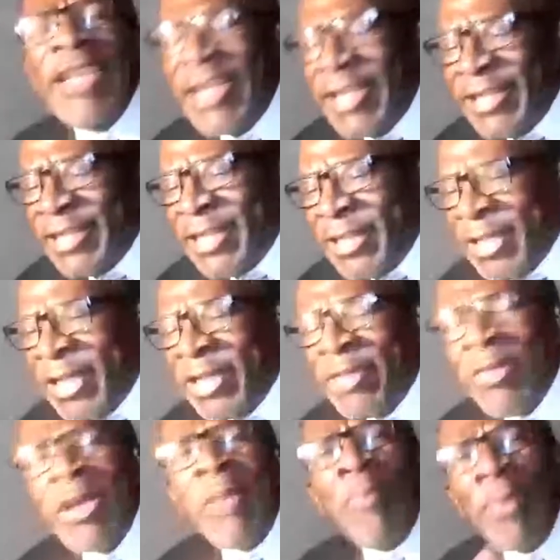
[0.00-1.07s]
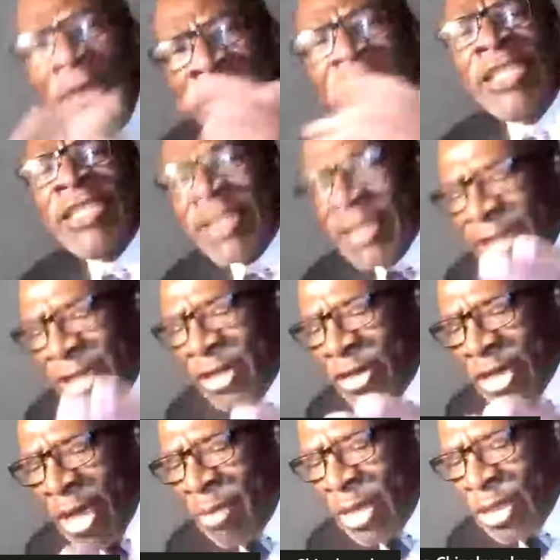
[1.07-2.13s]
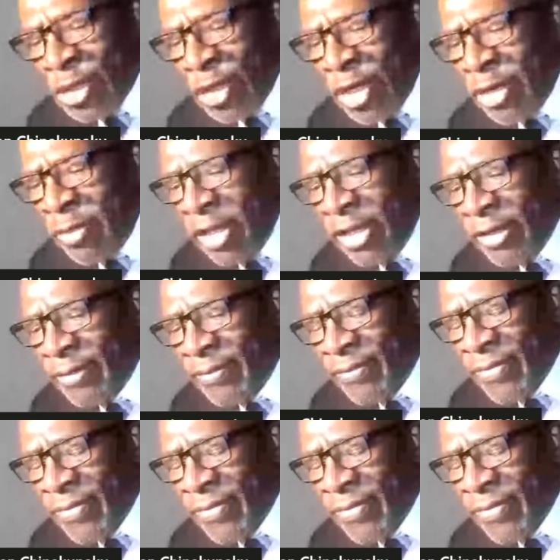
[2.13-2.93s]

ladies and gentlemen, please, can you come and join me?